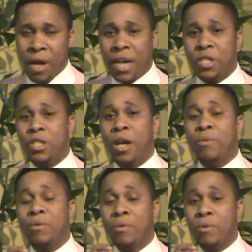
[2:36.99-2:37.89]
I share
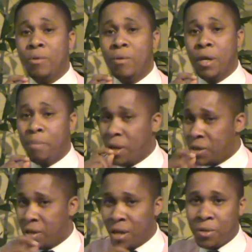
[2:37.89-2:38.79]
with you a
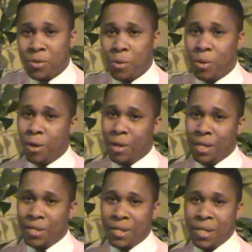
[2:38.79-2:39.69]
personal story on
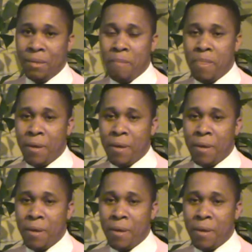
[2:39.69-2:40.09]
listening.